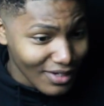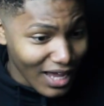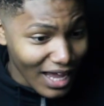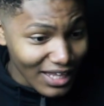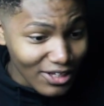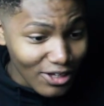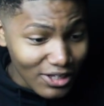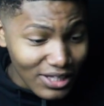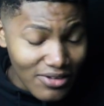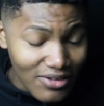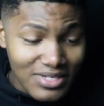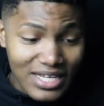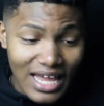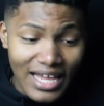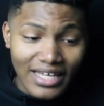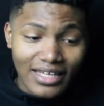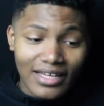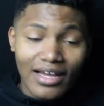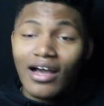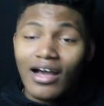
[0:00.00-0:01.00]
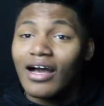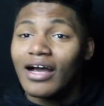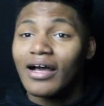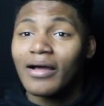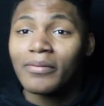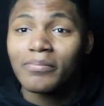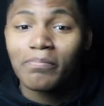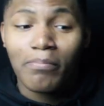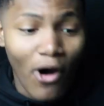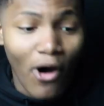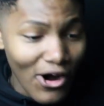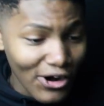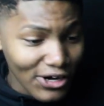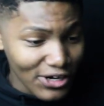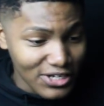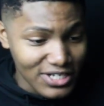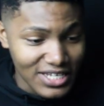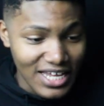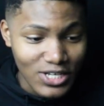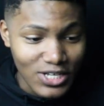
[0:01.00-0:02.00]
I thought they was like
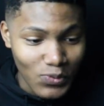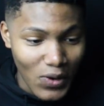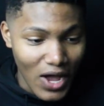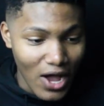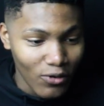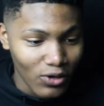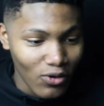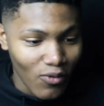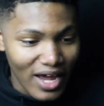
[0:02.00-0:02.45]
partners. That's why I don't